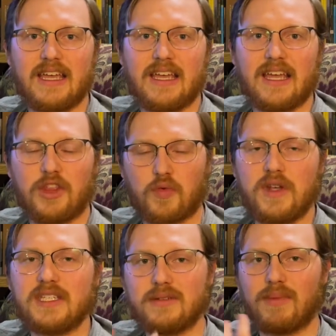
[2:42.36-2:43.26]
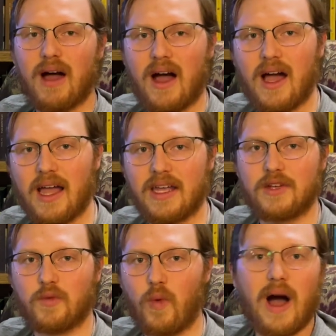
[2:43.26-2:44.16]
And the reason
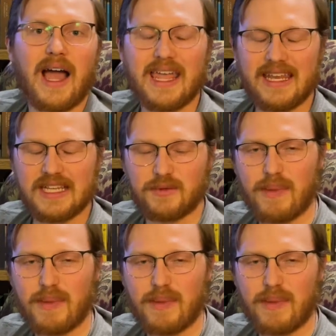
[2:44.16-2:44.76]
behind why it is